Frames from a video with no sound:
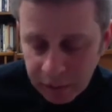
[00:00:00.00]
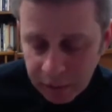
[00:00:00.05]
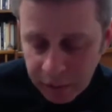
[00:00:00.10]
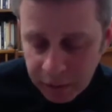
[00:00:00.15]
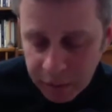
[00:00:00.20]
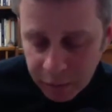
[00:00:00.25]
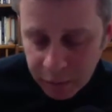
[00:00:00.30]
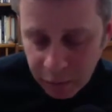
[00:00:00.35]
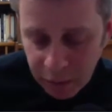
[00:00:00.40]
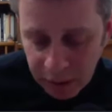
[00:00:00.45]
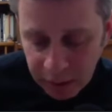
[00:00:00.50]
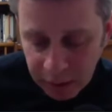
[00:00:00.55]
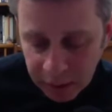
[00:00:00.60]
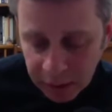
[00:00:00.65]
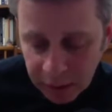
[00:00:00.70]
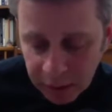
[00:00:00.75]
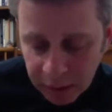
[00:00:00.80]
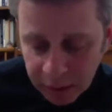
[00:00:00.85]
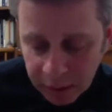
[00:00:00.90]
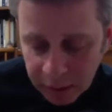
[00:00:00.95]
is
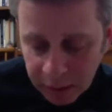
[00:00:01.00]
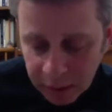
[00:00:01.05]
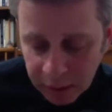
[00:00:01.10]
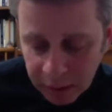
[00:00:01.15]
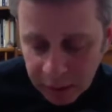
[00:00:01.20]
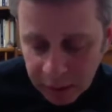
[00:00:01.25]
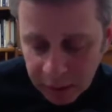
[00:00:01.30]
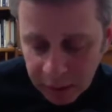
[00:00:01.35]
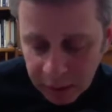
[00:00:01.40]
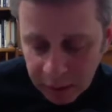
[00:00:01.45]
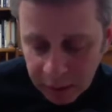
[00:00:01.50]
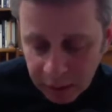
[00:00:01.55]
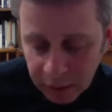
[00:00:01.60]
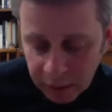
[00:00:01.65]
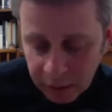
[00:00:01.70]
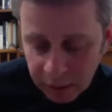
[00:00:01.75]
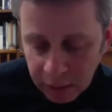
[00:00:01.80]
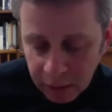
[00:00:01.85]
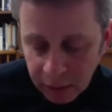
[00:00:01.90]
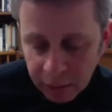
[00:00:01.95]
predicated
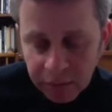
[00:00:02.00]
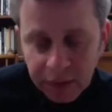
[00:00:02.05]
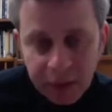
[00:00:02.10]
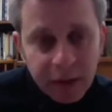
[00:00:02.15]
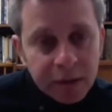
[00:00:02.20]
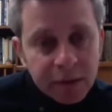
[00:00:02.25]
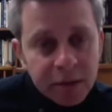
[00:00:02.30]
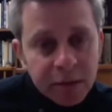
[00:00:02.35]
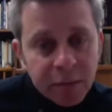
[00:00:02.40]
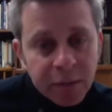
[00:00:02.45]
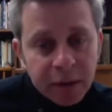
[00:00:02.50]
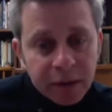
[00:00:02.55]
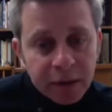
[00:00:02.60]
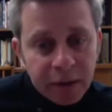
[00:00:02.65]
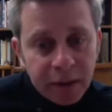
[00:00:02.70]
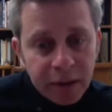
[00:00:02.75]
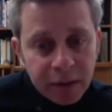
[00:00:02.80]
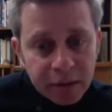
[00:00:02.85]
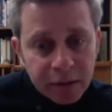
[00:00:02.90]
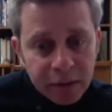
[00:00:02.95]
on the
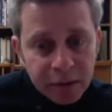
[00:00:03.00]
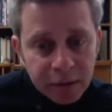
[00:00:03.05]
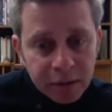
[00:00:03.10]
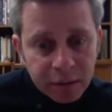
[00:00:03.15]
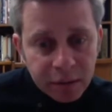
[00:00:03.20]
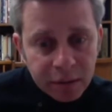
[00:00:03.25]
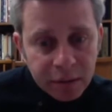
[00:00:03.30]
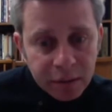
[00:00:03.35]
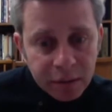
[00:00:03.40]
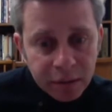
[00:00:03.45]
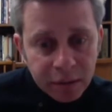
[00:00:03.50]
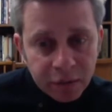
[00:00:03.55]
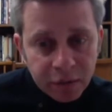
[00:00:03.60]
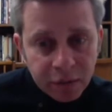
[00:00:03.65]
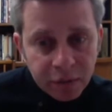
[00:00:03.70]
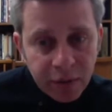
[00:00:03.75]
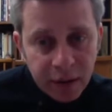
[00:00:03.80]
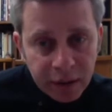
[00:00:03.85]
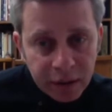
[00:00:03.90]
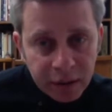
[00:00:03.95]
expectation of
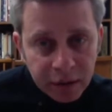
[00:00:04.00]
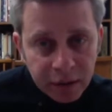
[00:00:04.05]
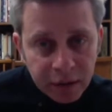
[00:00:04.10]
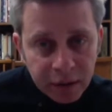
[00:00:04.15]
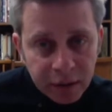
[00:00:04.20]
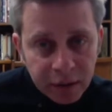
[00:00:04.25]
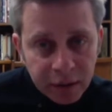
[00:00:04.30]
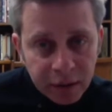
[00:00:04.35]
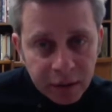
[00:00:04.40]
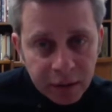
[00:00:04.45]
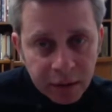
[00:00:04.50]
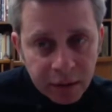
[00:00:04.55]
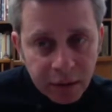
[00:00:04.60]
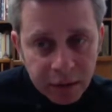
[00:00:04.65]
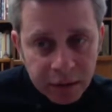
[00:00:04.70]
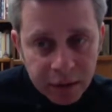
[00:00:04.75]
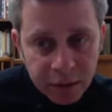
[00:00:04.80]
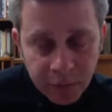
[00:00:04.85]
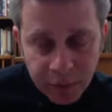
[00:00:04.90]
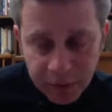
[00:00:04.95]
finding
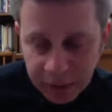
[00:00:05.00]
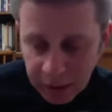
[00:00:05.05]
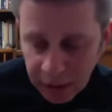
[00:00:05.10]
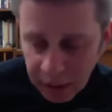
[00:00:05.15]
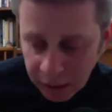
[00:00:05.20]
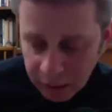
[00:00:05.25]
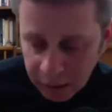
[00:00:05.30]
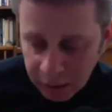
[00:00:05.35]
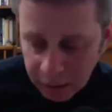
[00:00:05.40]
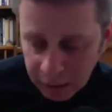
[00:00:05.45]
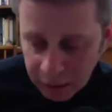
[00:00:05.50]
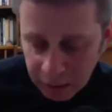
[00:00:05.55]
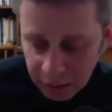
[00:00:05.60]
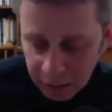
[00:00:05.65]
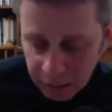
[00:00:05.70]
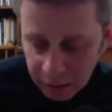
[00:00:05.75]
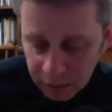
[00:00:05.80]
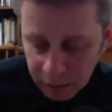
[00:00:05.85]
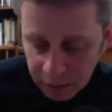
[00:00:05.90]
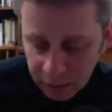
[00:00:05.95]
hospitality
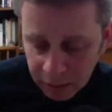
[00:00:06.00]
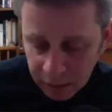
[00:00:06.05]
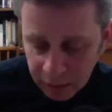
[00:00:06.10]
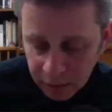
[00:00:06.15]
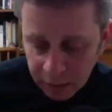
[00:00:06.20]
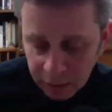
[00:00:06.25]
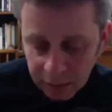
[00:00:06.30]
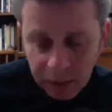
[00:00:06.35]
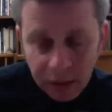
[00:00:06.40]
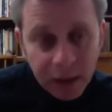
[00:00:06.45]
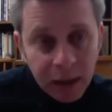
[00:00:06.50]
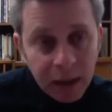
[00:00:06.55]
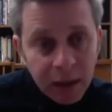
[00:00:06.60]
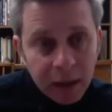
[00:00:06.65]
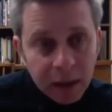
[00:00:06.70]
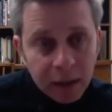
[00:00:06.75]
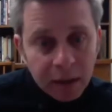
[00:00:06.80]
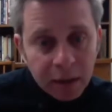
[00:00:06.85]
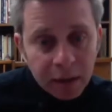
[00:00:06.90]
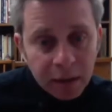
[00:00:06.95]
and
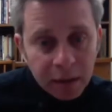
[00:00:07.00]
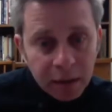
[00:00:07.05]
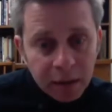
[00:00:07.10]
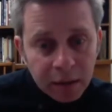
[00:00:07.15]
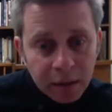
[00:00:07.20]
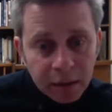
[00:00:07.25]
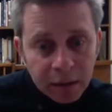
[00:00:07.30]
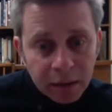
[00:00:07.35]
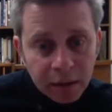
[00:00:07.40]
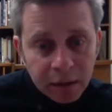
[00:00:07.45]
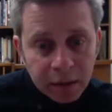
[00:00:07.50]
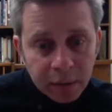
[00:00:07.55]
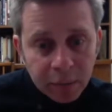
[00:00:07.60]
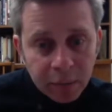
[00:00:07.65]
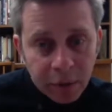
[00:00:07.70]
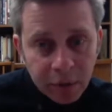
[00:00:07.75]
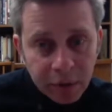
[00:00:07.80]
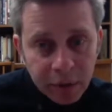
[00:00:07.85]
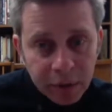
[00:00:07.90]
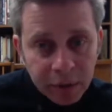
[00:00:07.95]
care at the
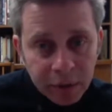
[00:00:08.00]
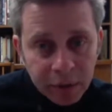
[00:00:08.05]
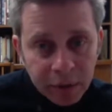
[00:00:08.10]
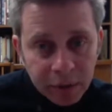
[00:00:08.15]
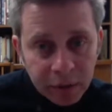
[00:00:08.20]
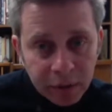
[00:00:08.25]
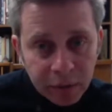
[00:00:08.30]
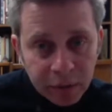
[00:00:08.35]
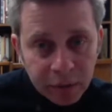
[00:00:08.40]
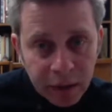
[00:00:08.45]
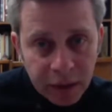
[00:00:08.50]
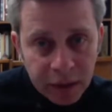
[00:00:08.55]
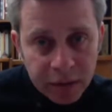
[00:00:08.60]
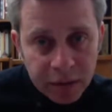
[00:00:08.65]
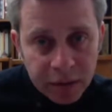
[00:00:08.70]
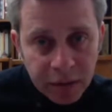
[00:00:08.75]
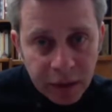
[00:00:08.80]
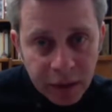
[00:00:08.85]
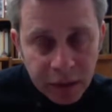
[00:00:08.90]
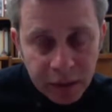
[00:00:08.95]
point of
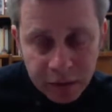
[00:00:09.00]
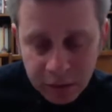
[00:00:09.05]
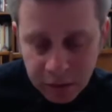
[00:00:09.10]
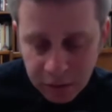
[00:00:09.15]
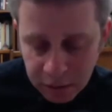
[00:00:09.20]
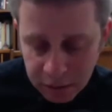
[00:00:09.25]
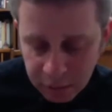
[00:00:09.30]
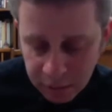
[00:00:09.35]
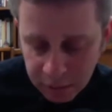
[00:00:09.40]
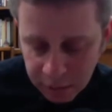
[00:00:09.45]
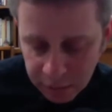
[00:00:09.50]
destination.